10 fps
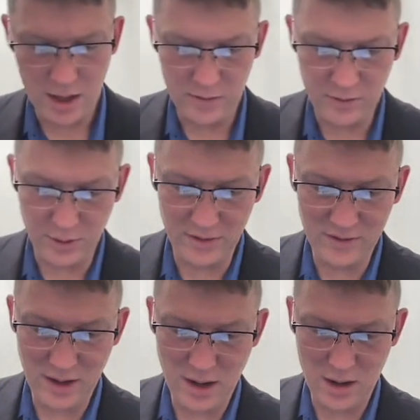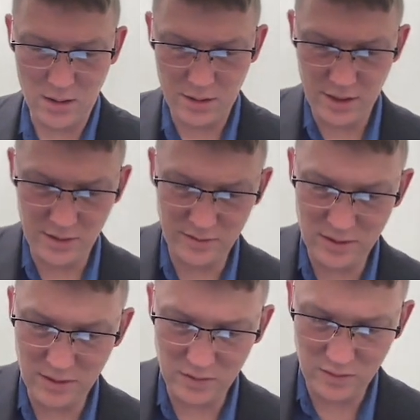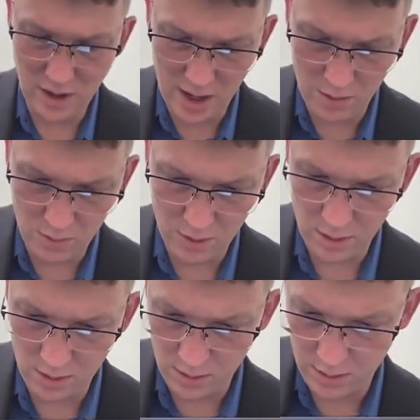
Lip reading: so let's see here. This is our